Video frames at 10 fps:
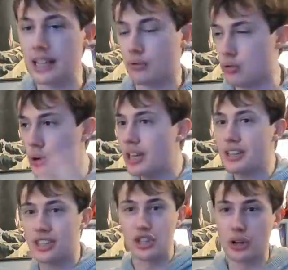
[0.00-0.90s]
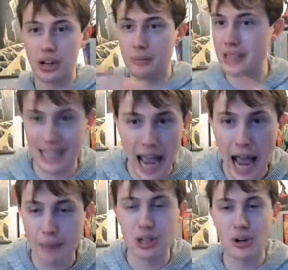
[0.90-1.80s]
Like, Rukia is still going to be the
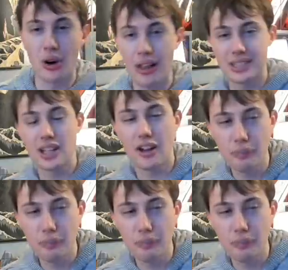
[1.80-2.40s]
captain and all that stuff,